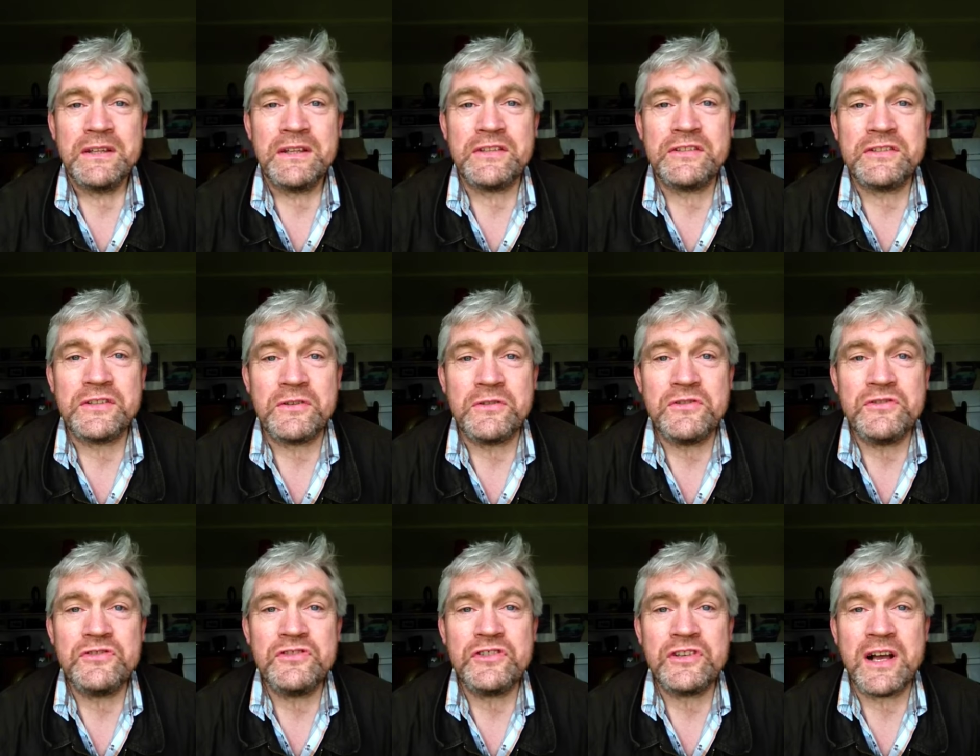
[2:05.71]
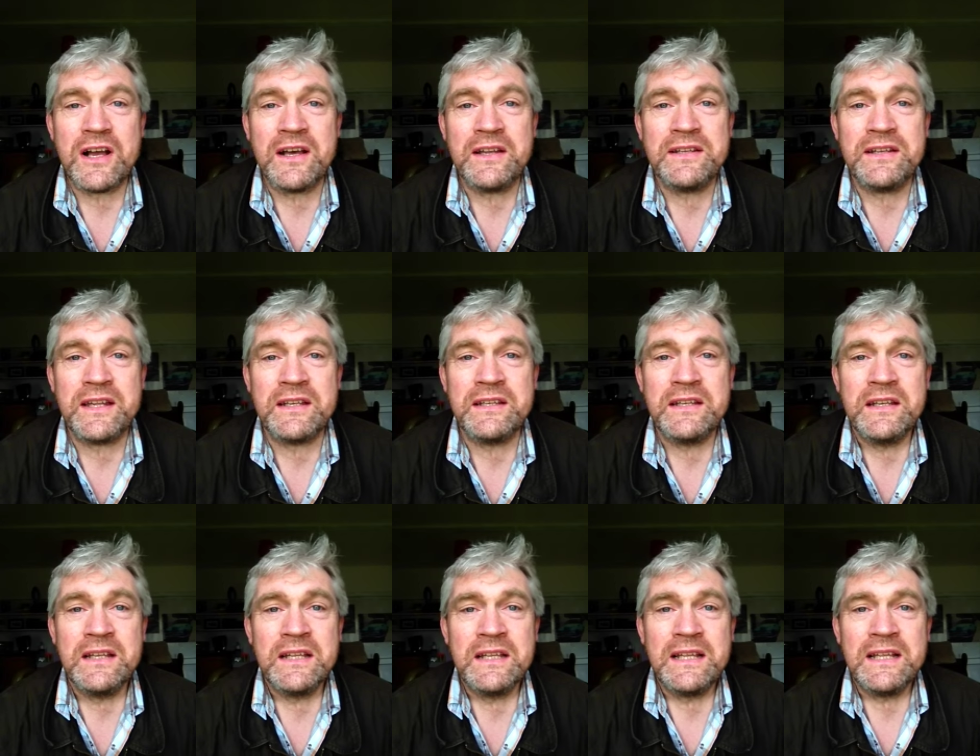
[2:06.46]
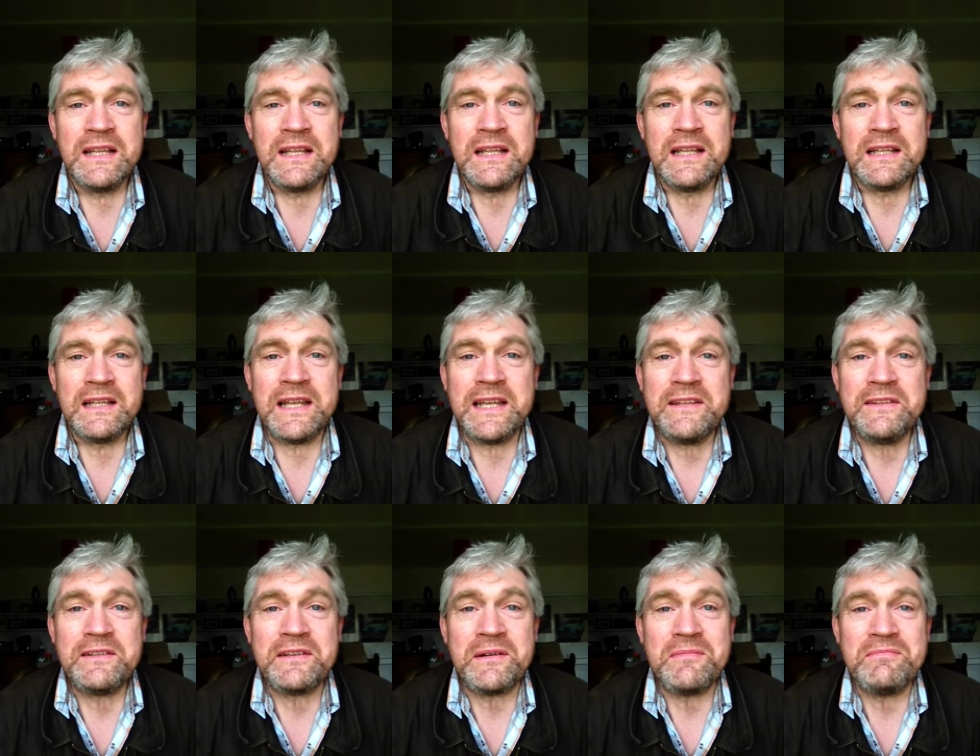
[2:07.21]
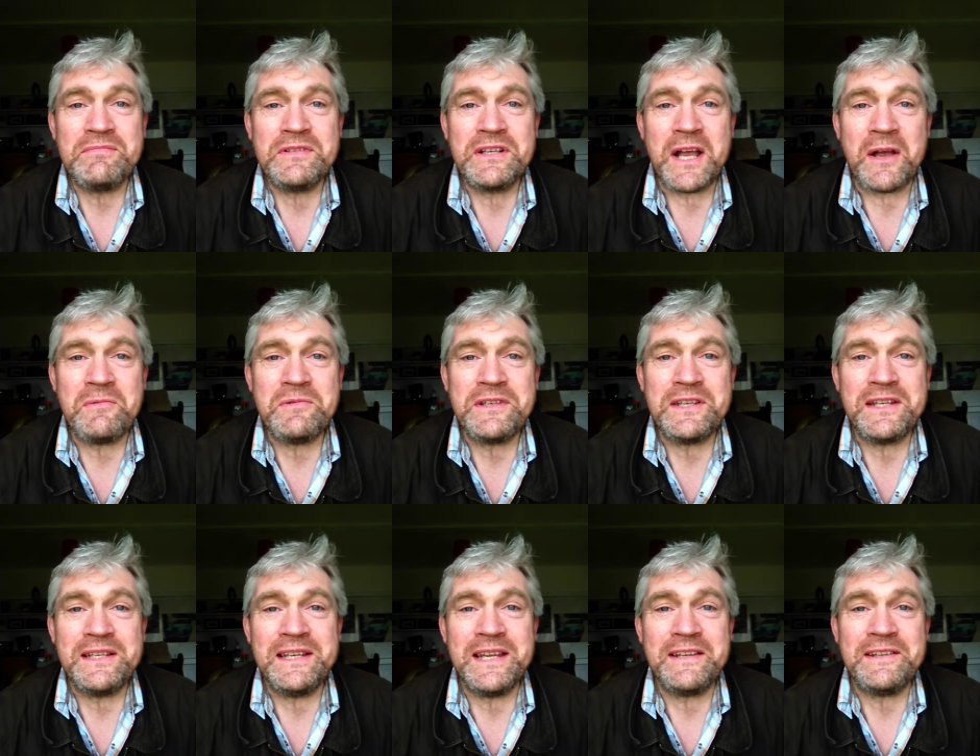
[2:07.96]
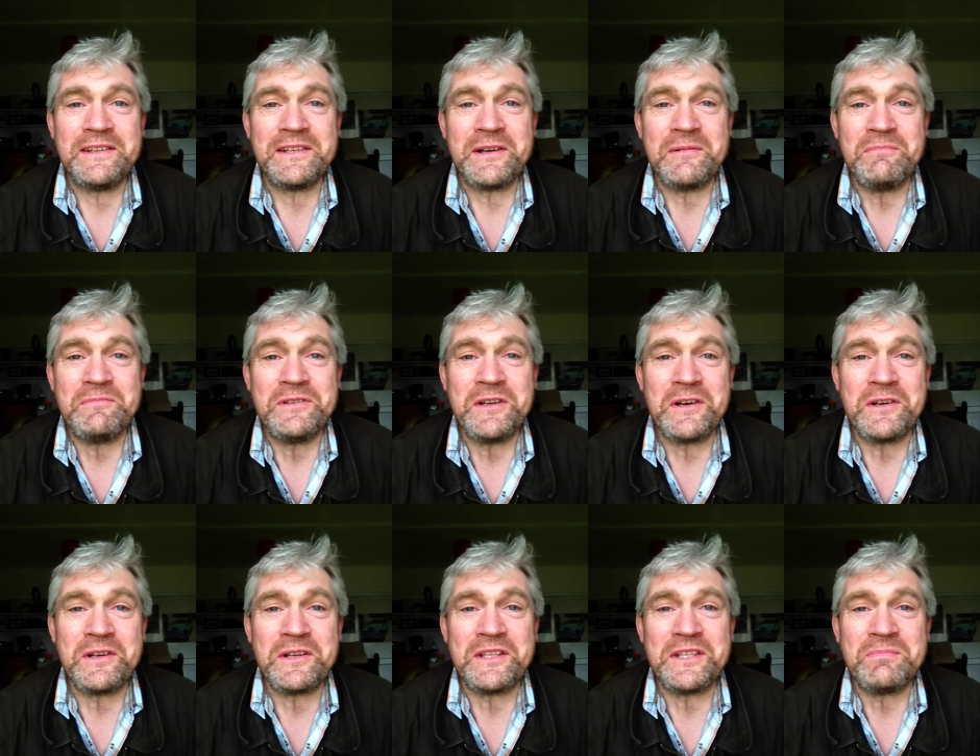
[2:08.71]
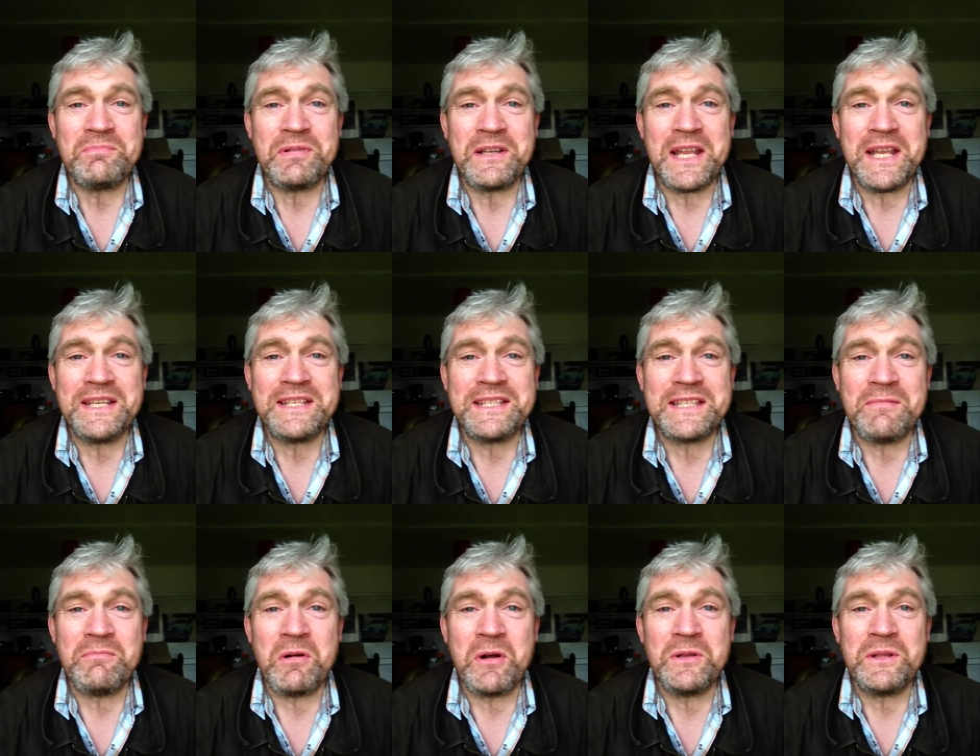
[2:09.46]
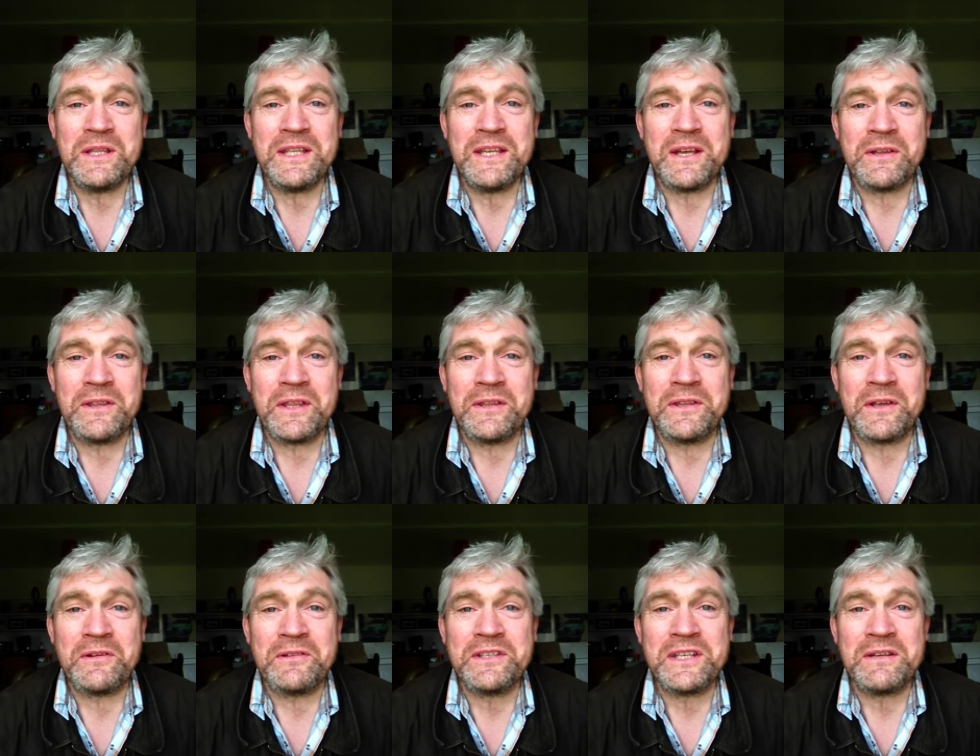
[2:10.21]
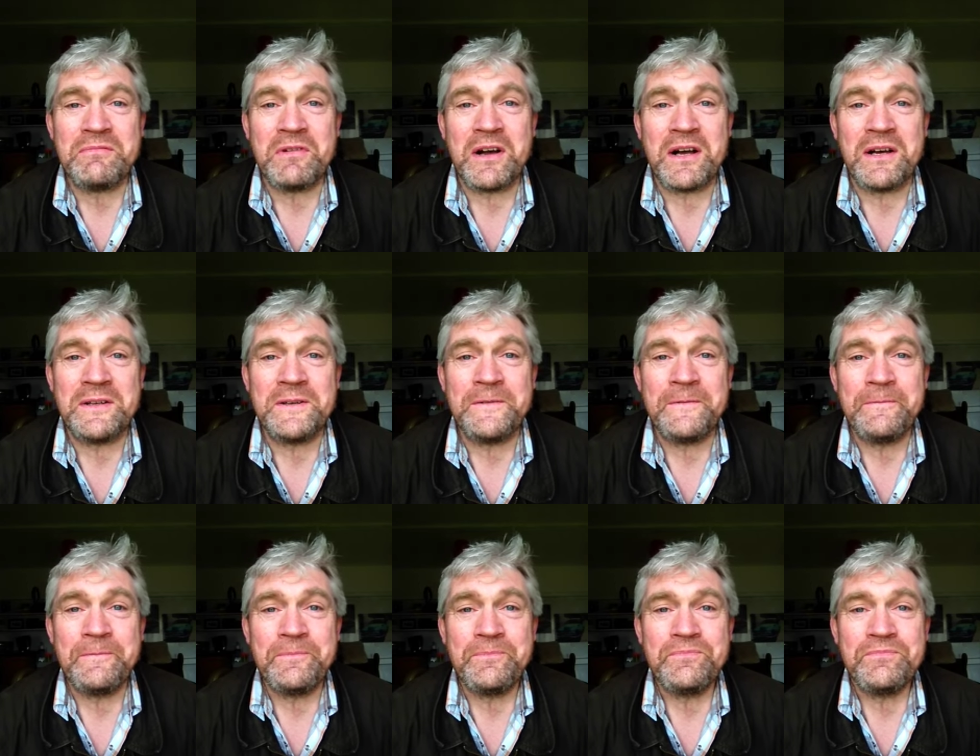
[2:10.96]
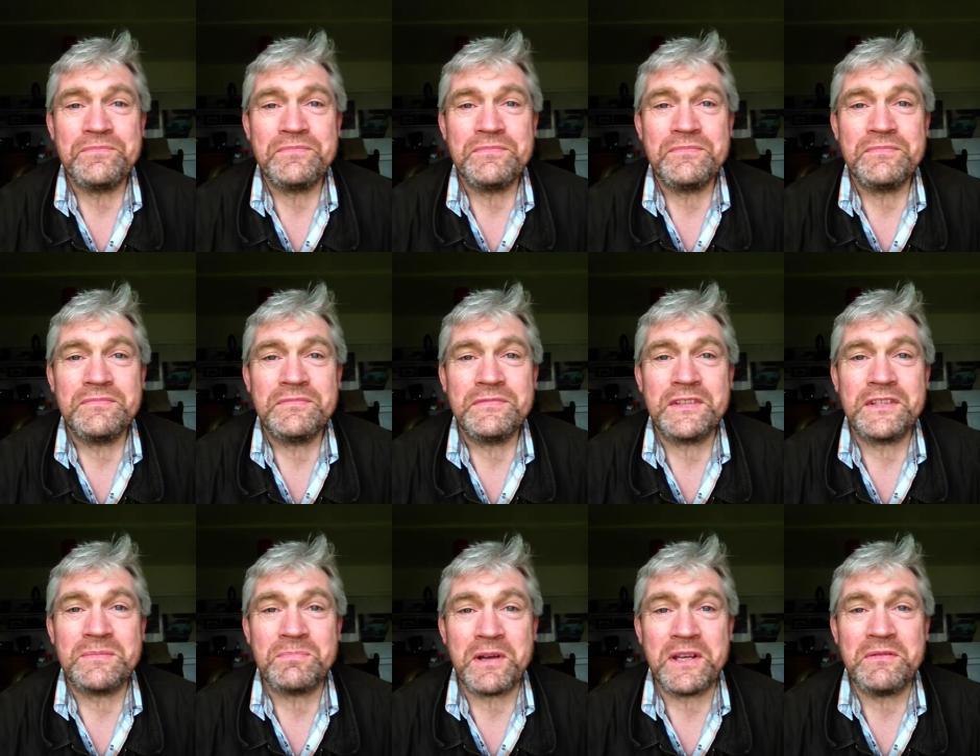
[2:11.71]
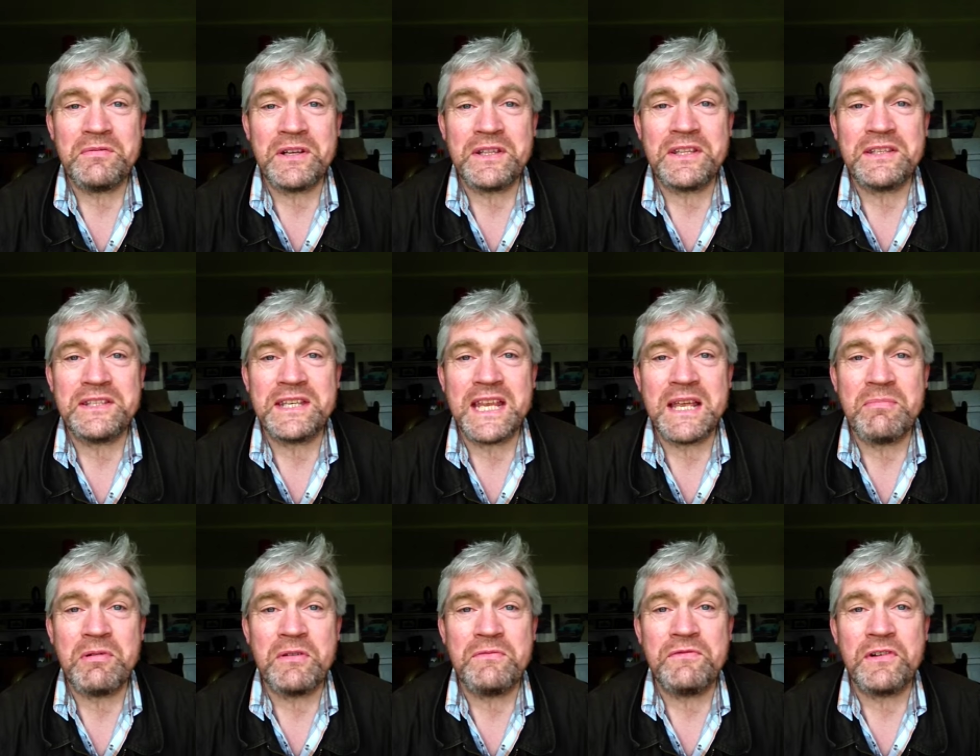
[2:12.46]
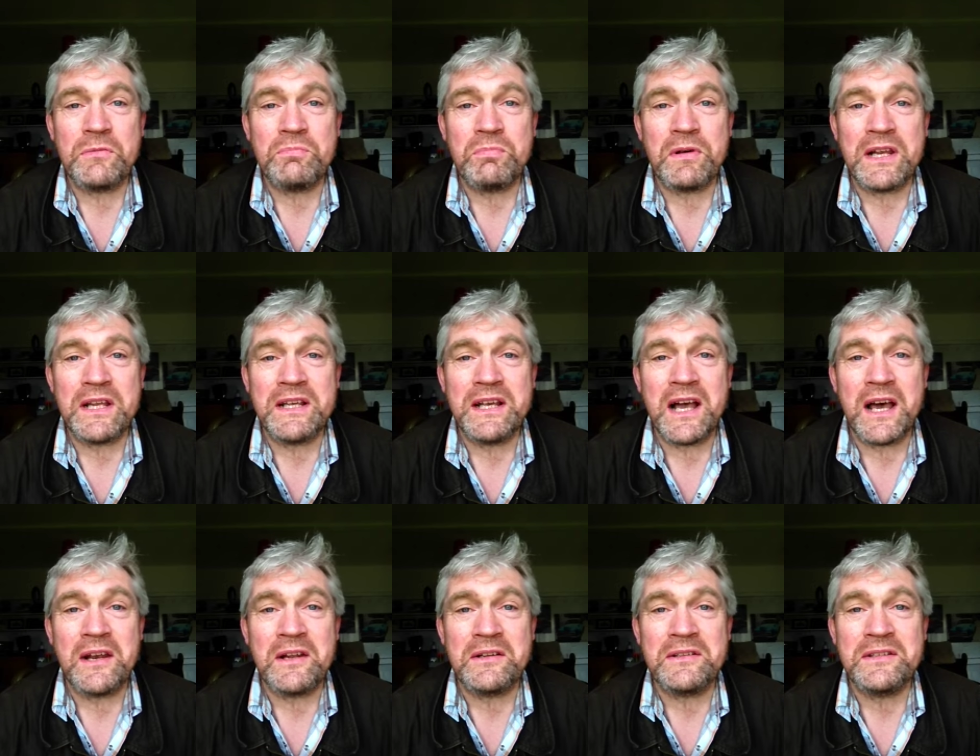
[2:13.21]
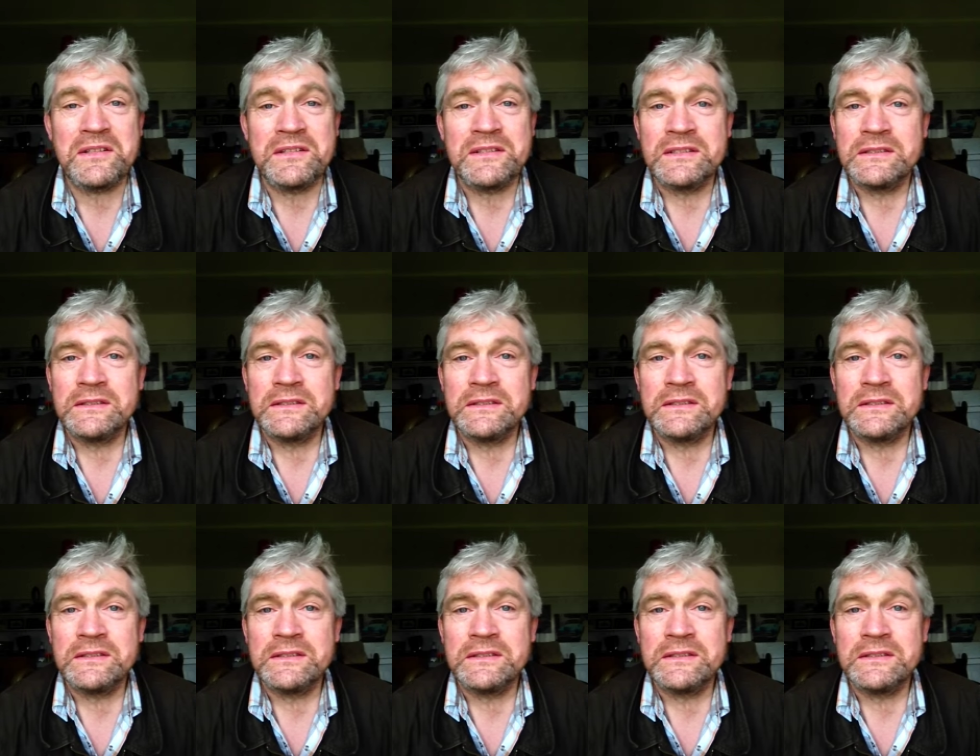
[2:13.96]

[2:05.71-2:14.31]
The sun shone and Leitrim, County Leitrim took its place among the other 31, despite what they say about football in Connacht.